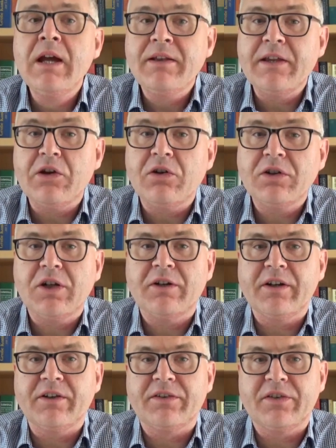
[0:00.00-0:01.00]
The
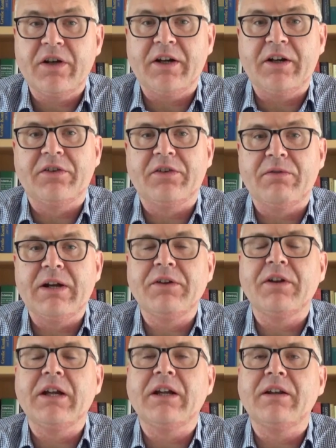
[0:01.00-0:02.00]
ongoing saga
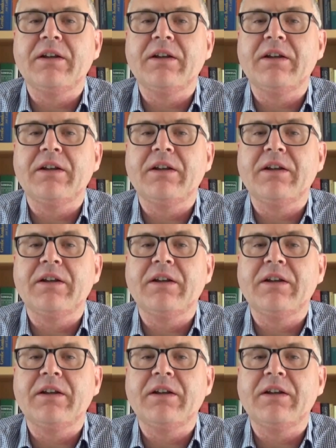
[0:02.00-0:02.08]
surrounding